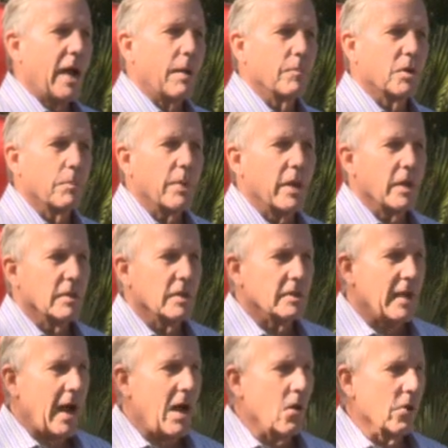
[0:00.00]
happened to be in the
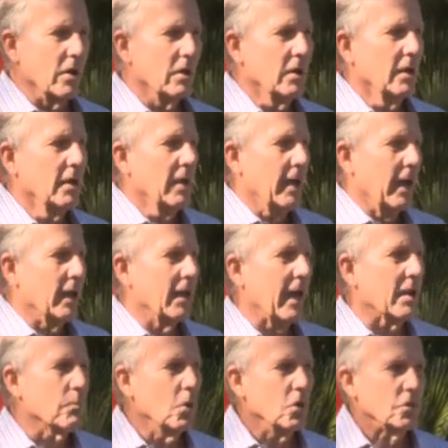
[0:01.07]
tower. And
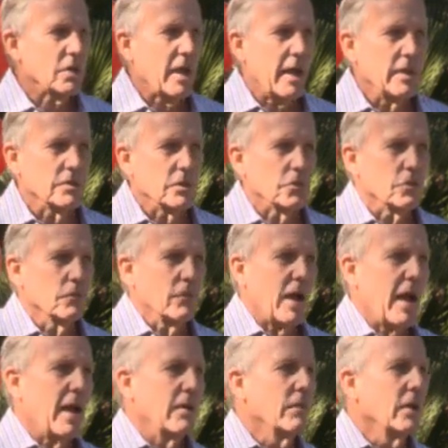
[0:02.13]
like most guys that
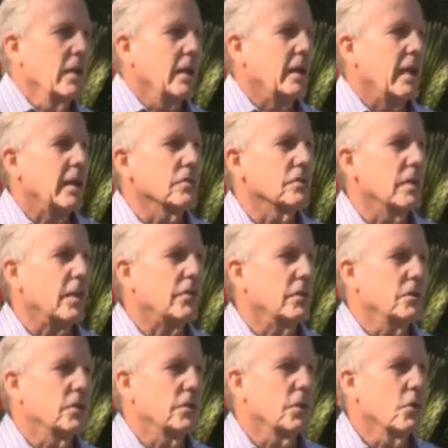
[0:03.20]
survive, it has nothing
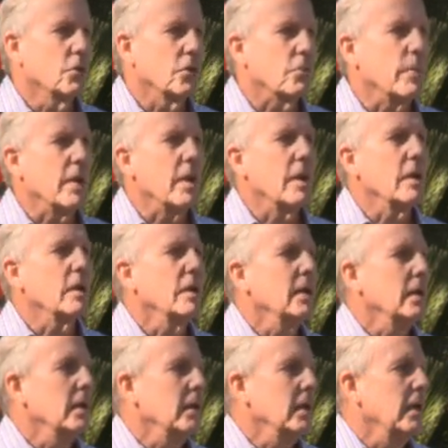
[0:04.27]
to do with me.
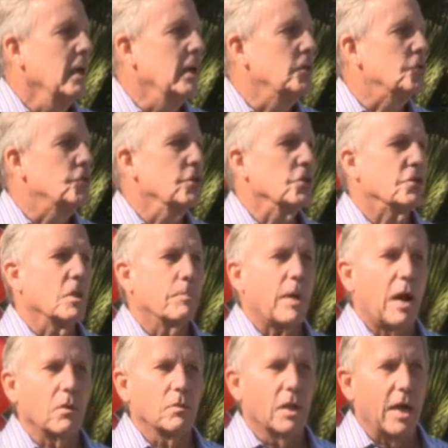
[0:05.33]
It's just
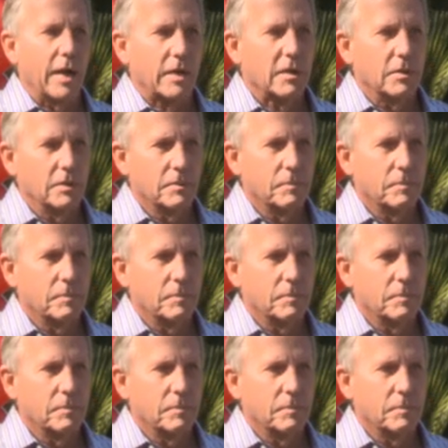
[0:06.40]
about luck.